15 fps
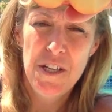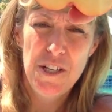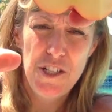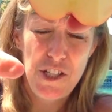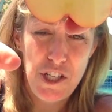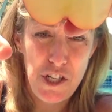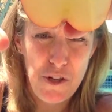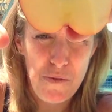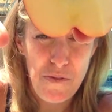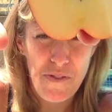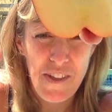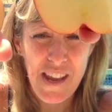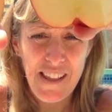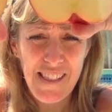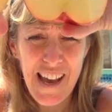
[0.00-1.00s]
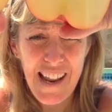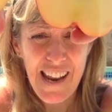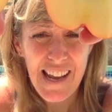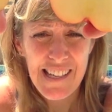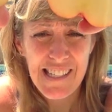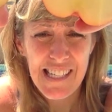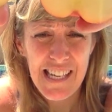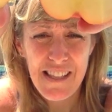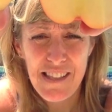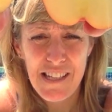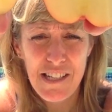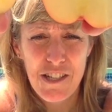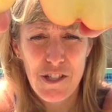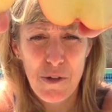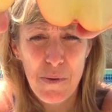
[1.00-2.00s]
do you think that has anything
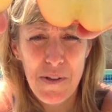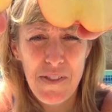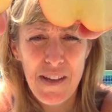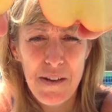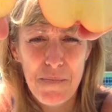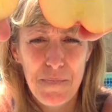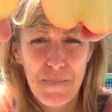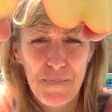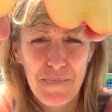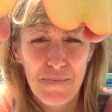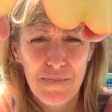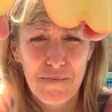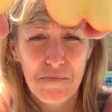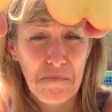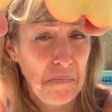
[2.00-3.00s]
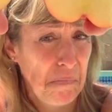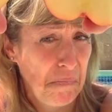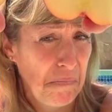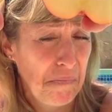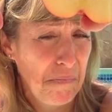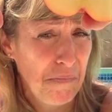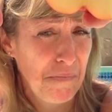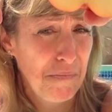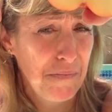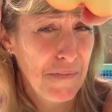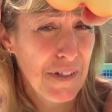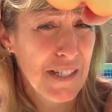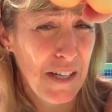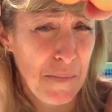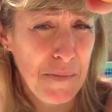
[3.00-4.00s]
to do with it?
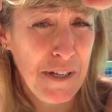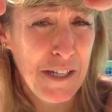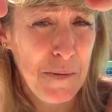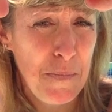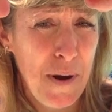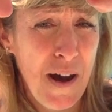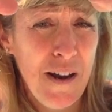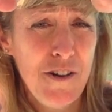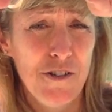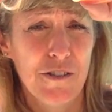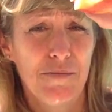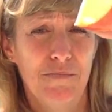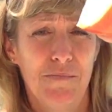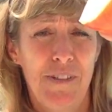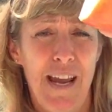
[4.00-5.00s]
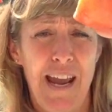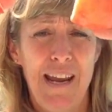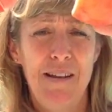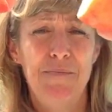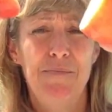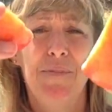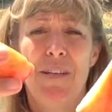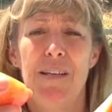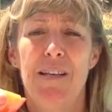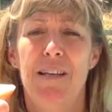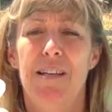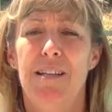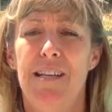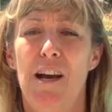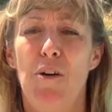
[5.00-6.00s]
Something to ponder, okay?
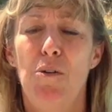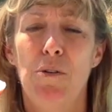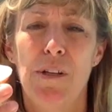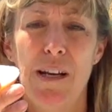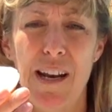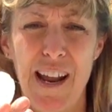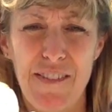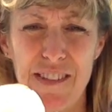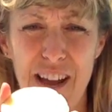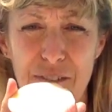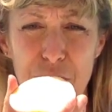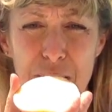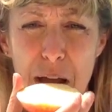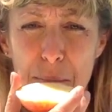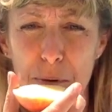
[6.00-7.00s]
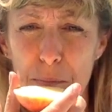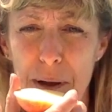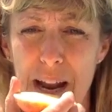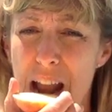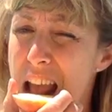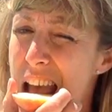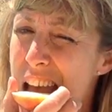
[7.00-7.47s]
Now hold on, I have to have an apple bite.